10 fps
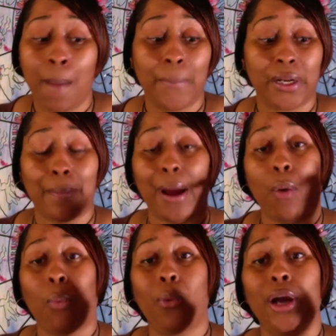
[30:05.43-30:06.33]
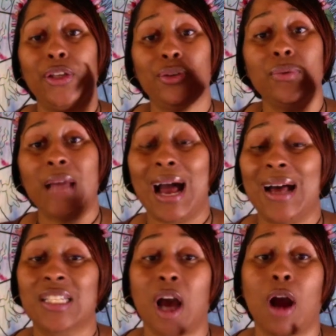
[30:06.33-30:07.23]
but about what you
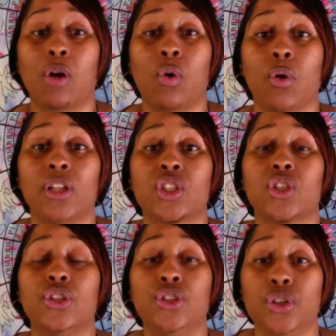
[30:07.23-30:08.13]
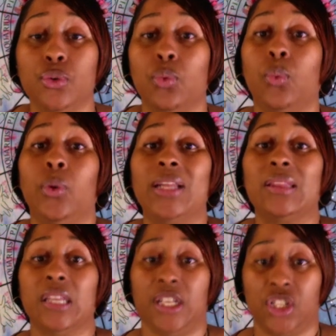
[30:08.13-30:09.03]
guys are going to do with
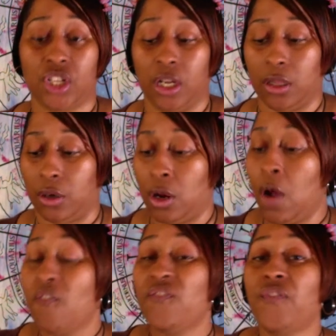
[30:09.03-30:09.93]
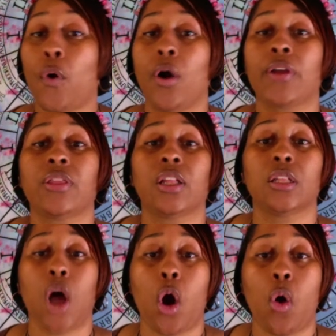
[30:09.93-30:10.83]
each other for the
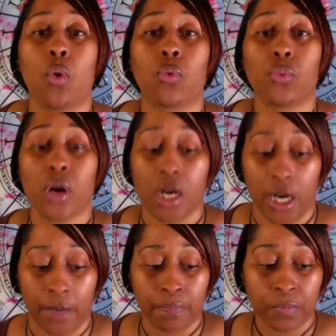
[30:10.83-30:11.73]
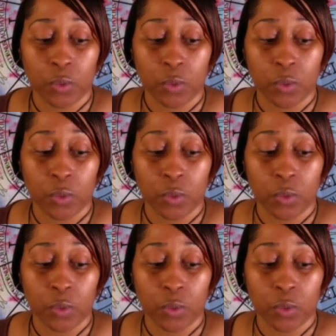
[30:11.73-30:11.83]
long run.